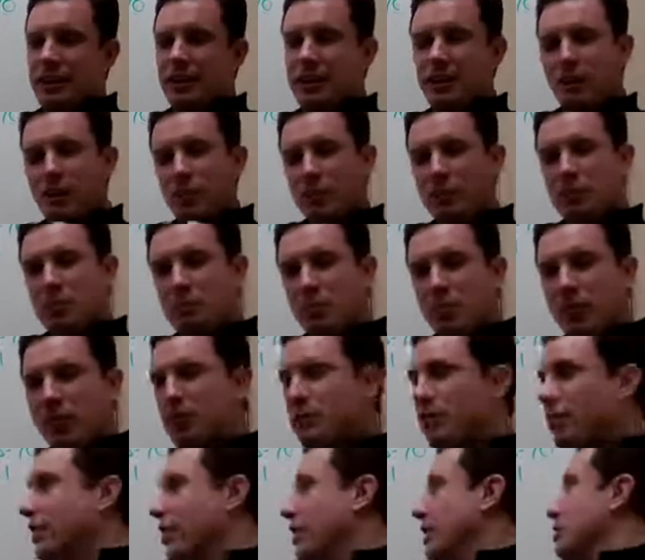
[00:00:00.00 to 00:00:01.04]
There's a bunch of
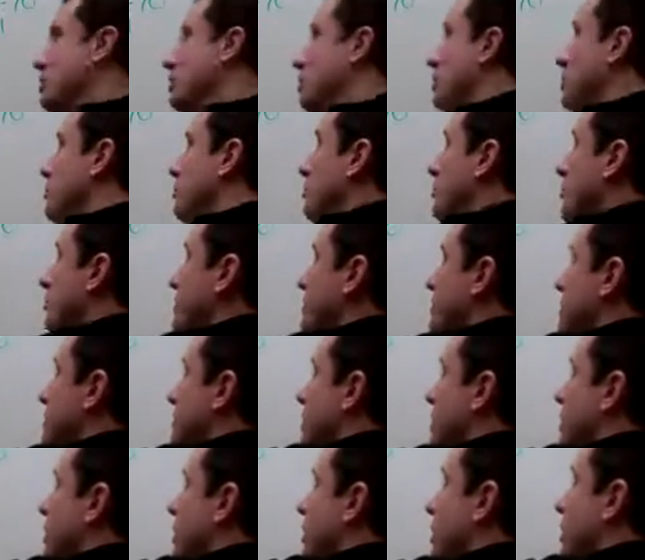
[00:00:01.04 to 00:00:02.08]
things, but this is
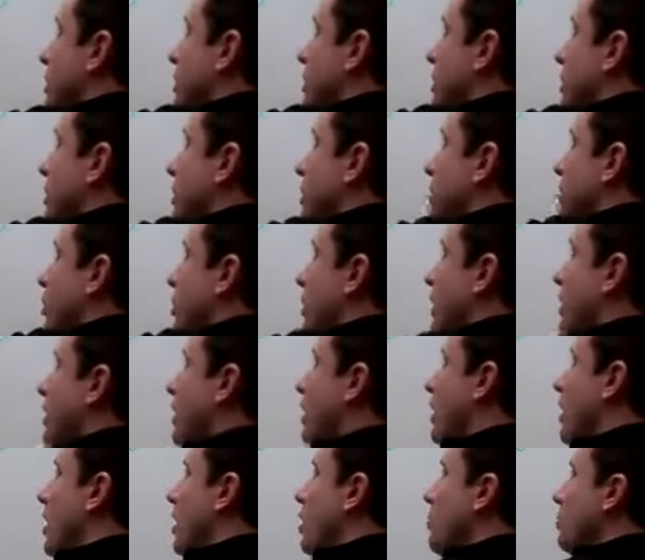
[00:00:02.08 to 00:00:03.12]
maybe a starting point.
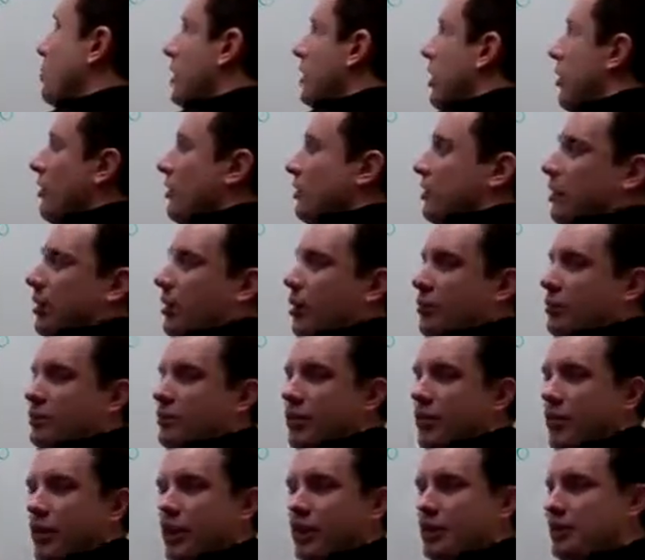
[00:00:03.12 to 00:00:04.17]
But then there are also
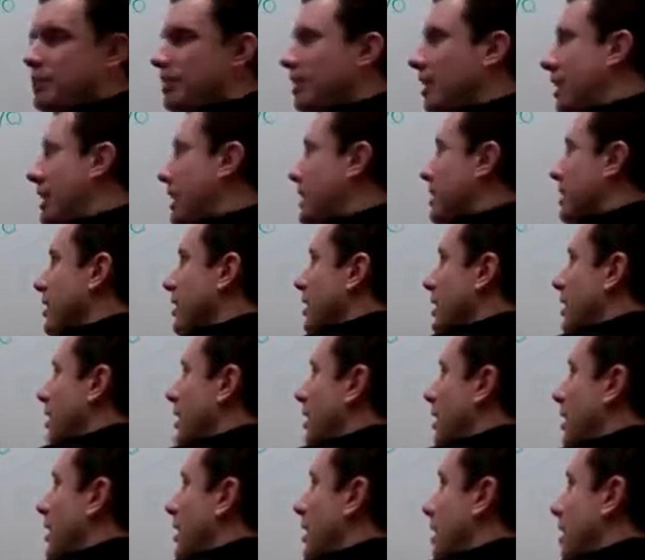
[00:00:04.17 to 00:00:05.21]
things like
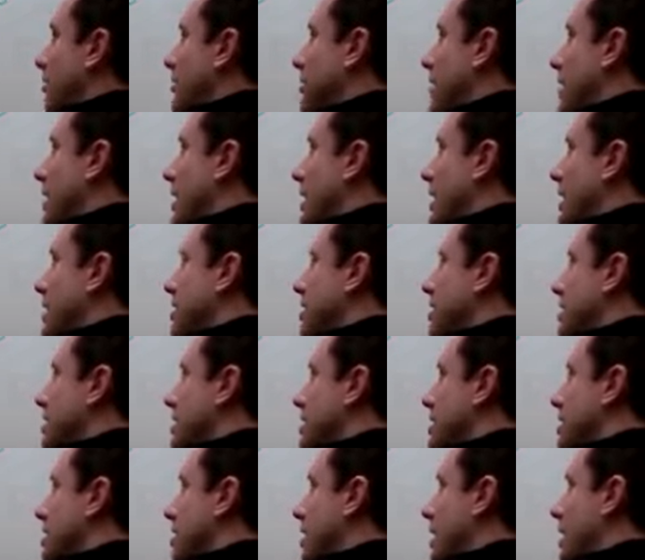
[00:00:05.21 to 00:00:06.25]
outside
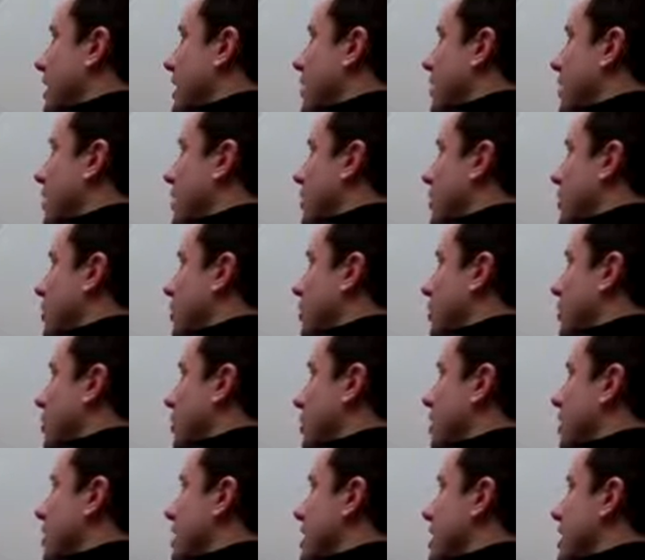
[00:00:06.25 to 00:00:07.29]
agencies like or
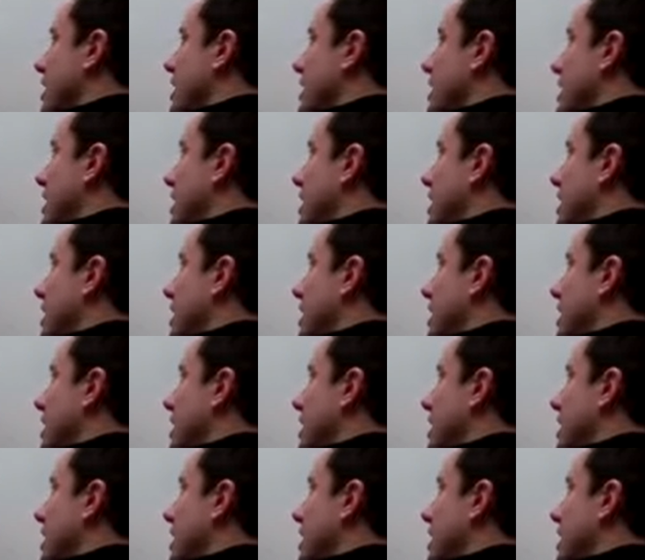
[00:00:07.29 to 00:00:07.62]
organizations like